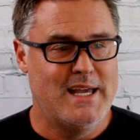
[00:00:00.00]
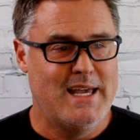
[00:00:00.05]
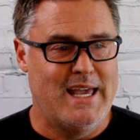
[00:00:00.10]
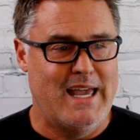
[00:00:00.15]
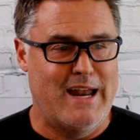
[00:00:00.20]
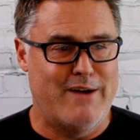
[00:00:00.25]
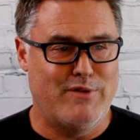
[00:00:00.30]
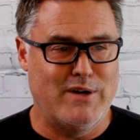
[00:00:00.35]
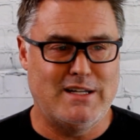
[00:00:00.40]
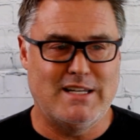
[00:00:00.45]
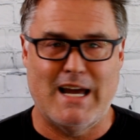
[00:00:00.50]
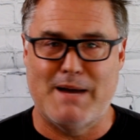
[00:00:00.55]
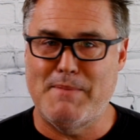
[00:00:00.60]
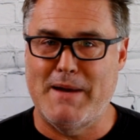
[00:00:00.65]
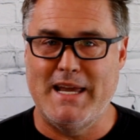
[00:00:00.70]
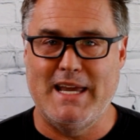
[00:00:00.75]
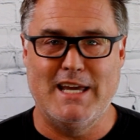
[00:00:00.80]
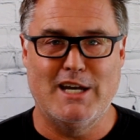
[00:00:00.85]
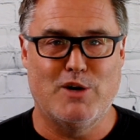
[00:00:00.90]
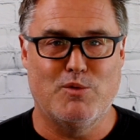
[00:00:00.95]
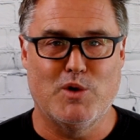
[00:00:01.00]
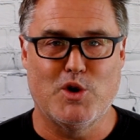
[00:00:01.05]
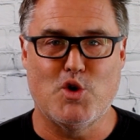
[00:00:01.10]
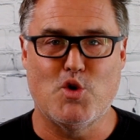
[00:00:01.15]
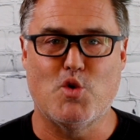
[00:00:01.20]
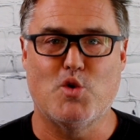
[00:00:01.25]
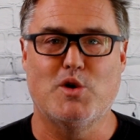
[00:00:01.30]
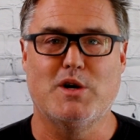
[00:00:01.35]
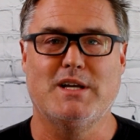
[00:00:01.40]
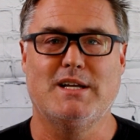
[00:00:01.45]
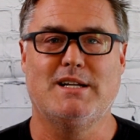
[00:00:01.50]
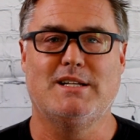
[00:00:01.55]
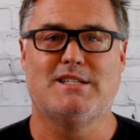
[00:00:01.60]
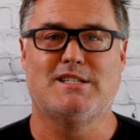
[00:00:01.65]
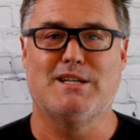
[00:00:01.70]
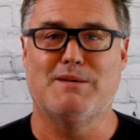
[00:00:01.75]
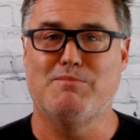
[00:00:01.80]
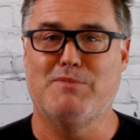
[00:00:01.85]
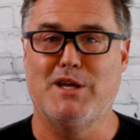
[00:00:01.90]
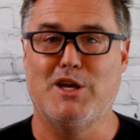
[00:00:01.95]
Every time I get it recorded,
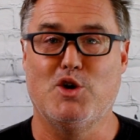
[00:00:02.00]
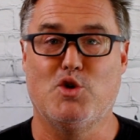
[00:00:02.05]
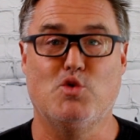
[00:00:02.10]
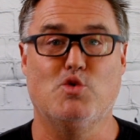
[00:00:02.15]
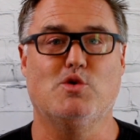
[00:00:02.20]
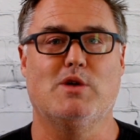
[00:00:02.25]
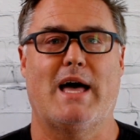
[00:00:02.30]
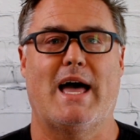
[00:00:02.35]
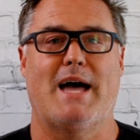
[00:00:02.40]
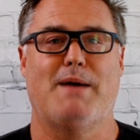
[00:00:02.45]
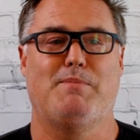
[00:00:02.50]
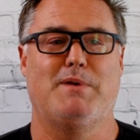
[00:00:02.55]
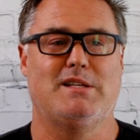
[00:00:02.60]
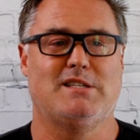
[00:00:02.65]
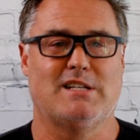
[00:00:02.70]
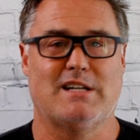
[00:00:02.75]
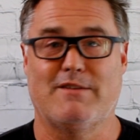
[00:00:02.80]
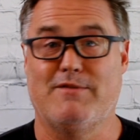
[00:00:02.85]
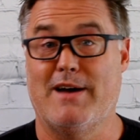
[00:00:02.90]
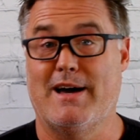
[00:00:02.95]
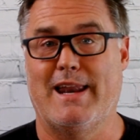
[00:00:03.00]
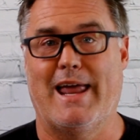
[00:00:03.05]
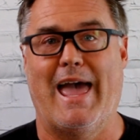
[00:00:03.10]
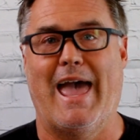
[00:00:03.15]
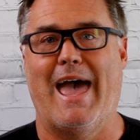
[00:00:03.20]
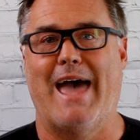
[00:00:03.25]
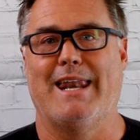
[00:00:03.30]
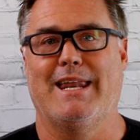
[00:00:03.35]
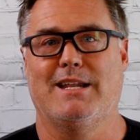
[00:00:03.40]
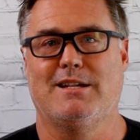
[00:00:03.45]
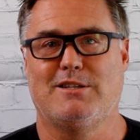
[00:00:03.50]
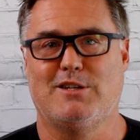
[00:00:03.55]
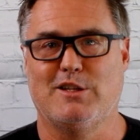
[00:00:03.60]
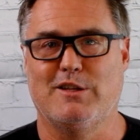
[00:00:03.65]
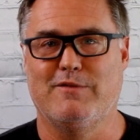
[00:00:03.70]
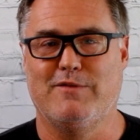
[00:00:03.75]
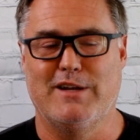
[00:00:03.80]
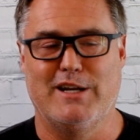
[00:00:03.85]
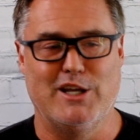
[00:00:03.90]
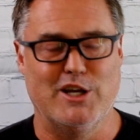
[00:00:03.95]
something cool happens and I've got to add it to the
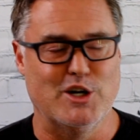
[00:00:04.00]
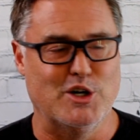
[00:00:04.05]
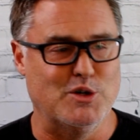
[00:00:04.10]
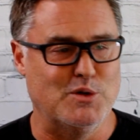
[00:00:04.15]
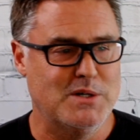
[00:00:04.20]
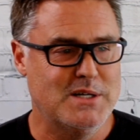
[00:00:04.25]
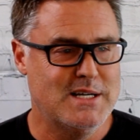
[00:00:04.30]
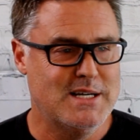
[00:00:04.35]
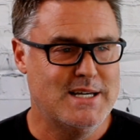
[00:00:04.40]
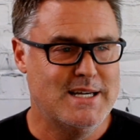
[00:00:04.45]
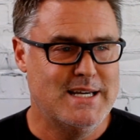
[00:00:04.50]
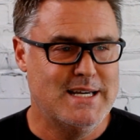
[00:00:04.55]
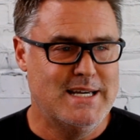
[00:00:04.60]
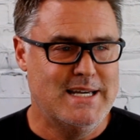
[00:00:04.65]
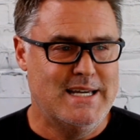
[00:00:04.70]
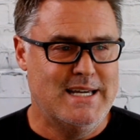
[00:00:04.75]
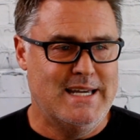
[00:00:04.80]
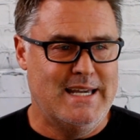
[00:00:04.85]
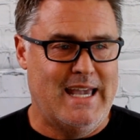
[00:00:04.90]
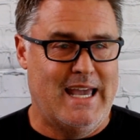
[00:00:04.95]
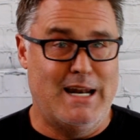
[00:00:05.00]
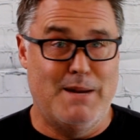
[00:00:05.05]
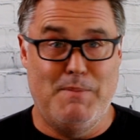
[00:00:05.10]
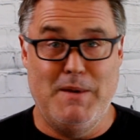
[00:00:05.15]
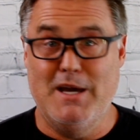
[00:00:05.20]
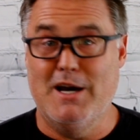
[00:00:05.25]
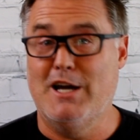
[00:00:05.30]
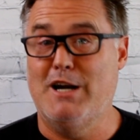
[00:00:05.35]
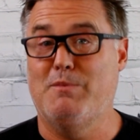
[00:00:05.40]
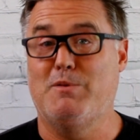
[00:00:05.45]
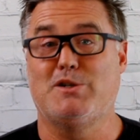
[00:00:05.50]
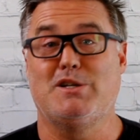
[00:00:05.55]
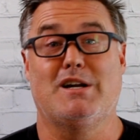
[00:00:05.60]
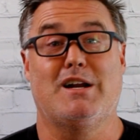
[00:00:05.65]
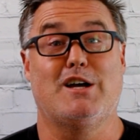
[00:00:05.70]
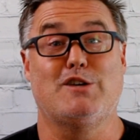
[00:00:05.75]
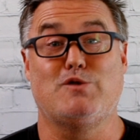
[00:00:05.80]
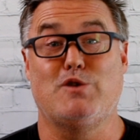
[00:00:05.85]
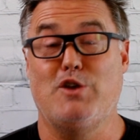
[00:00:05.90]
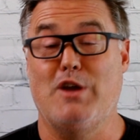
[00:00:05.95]
video. And to be 100%
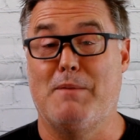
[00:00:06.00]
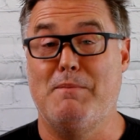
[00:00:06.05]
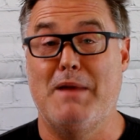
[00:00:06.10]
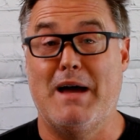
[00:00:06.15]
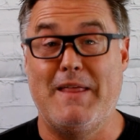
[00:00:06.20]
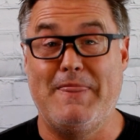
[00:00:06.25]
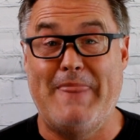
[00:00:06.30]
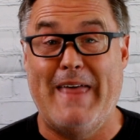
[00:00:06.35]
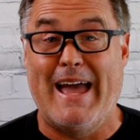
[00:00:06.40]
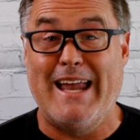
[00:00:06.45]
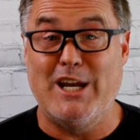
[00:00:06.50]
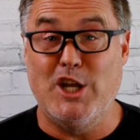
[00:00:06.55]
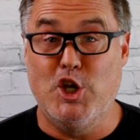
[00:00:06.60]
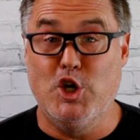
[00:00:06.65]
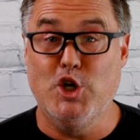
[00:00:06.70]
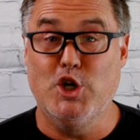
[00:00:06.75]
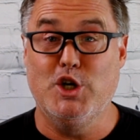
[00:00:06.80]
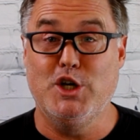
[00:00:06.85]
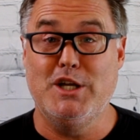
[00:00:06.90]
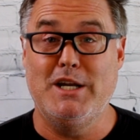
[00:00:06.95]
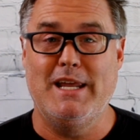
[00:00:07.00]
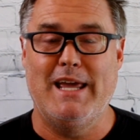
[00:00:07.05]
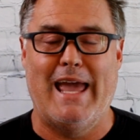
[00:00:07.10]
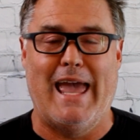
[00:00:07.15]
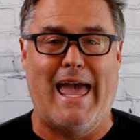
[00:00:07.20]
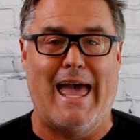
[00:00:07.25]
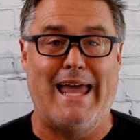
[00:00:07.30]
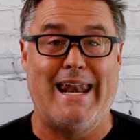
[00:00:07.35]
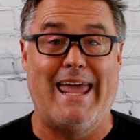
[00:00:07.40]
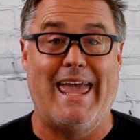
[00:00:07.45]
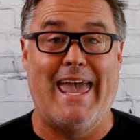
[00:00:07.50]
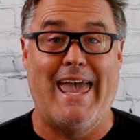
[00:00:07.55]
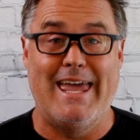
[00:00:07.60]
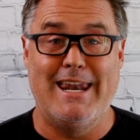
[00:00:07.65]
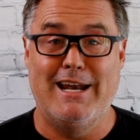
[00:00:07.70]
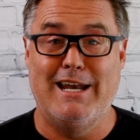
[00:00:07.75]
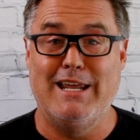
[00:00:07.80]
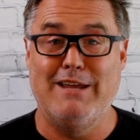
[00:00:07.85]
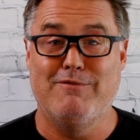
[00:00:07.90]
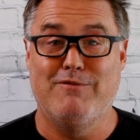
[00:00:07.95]
honest with you, I'm not that good at
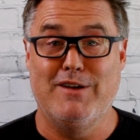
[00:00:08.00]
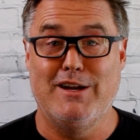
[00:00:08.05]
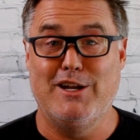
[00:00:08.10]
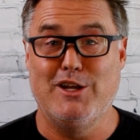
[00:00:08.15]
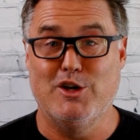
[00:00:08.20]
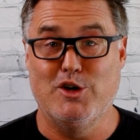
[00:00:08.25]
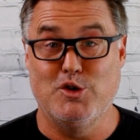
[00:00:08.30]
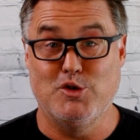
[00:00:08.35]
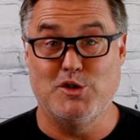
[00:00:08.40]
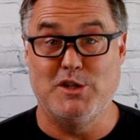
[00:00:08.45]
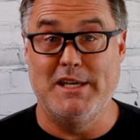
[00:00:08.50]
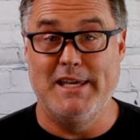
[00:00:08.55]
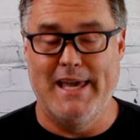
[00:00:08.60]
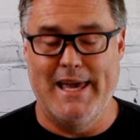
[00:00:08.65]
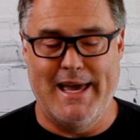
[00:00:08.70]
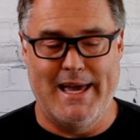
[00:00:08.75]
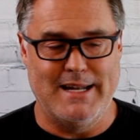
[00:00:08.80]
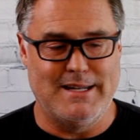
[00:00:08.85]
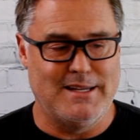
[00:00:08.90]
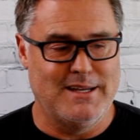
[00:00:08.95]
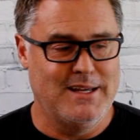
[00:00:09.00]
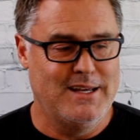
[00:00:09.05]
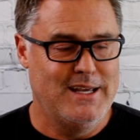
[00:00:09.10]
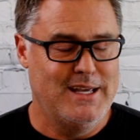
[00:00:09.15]
editing videos yet.